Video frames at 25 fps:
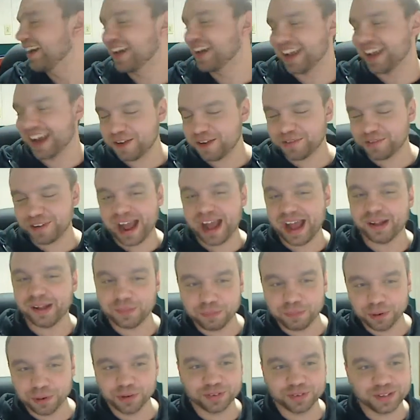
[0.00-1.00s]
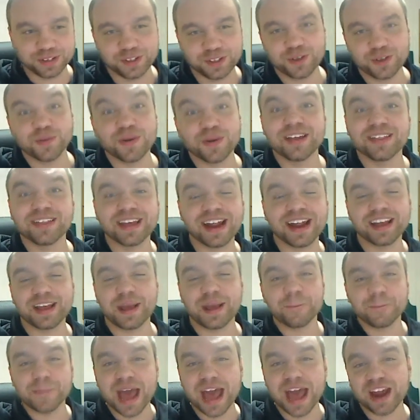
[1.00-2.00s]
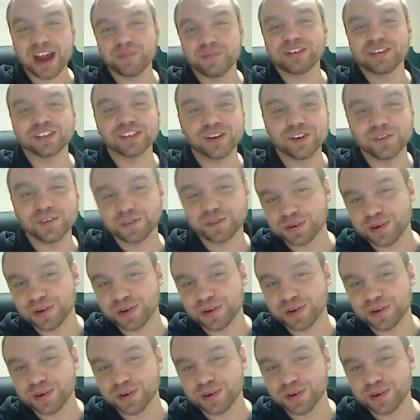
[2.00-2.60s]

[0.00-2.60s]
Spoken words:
and I react poorly to it, and then I get mad at myself